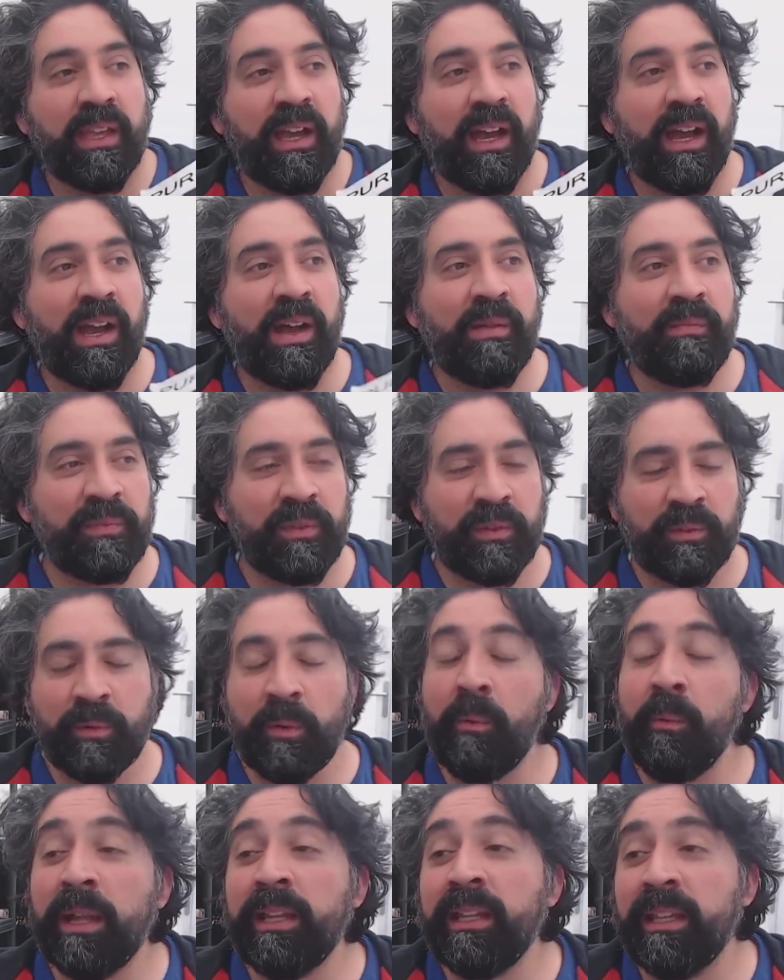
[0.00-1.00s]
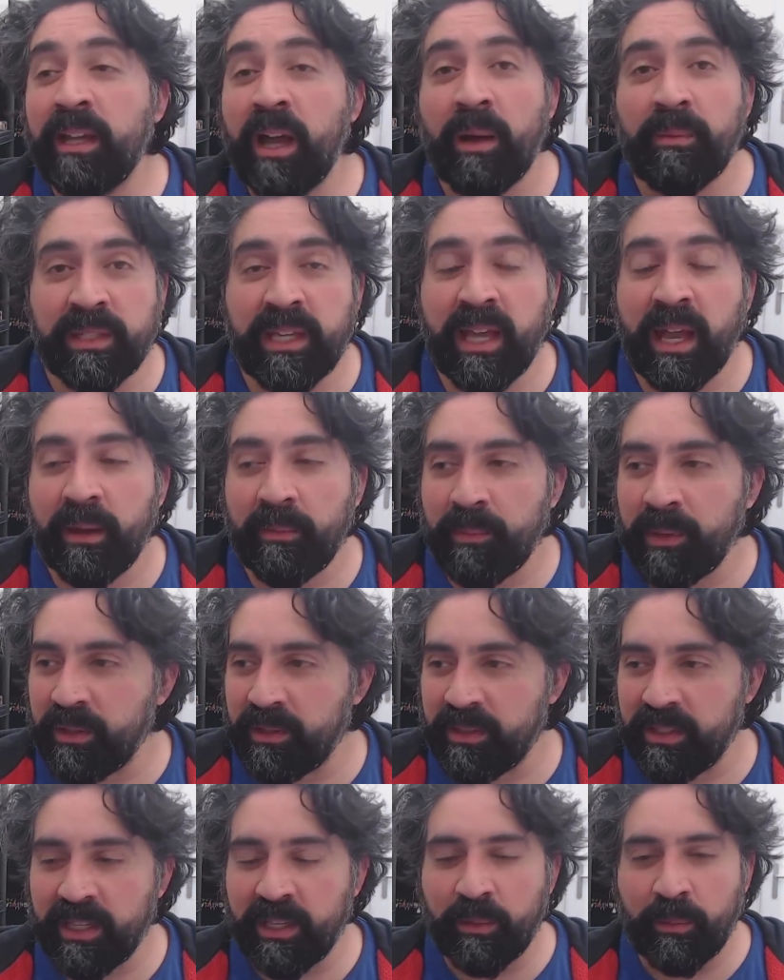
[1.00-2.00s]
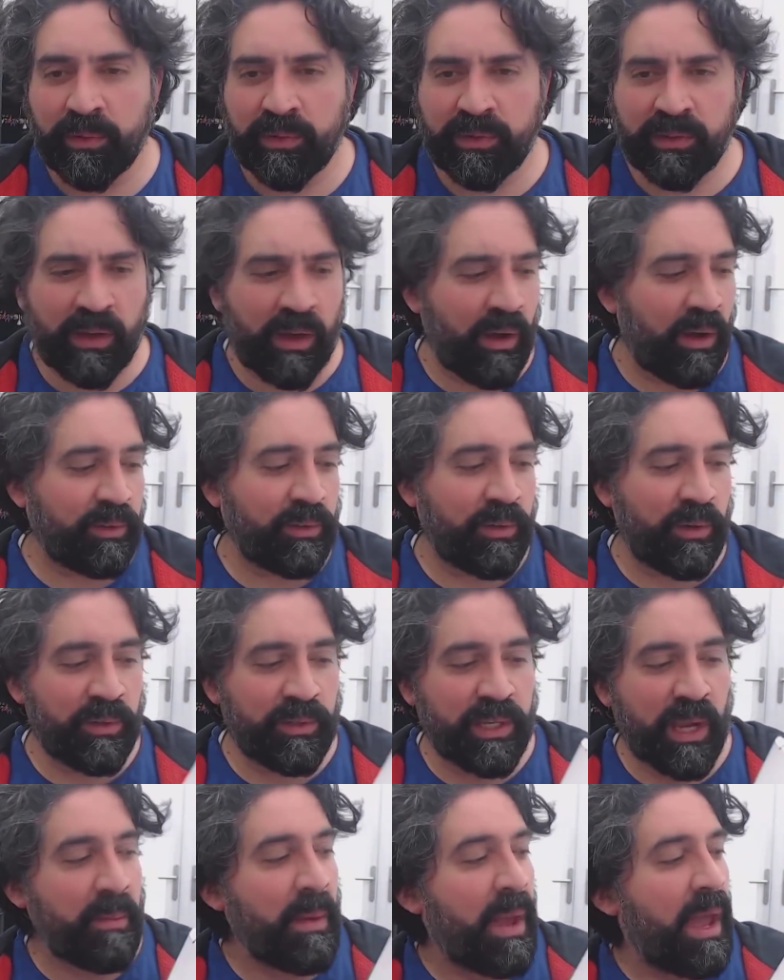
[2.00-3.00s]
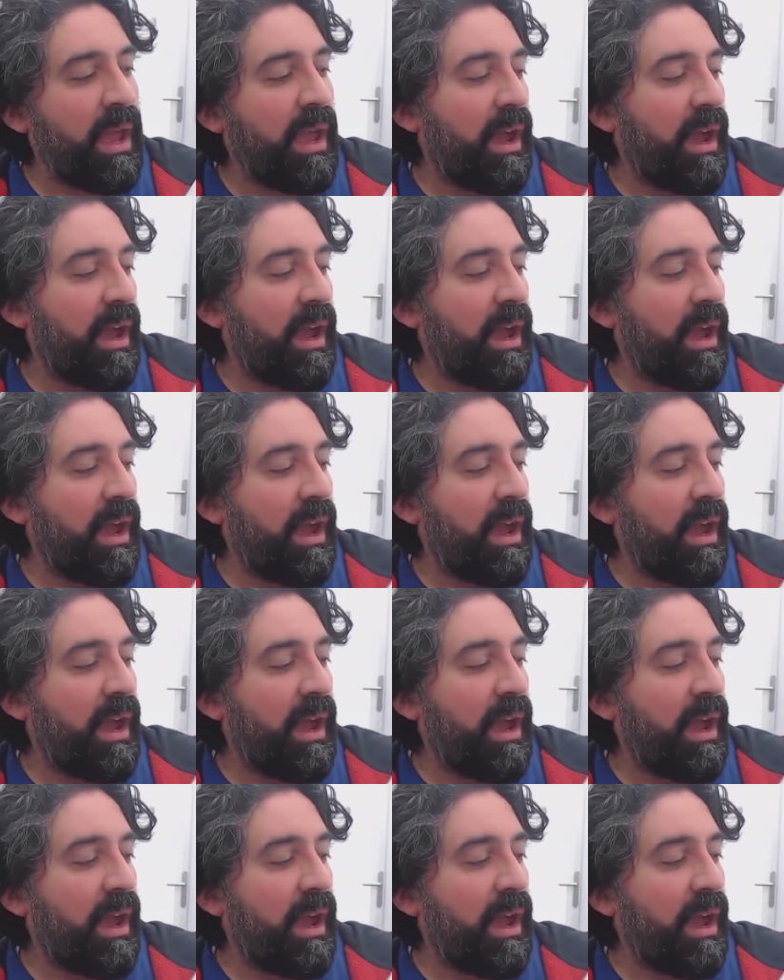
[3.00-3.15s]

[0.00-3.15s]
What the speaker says: Well, when he comes, yeah, because he was the hardcore champ.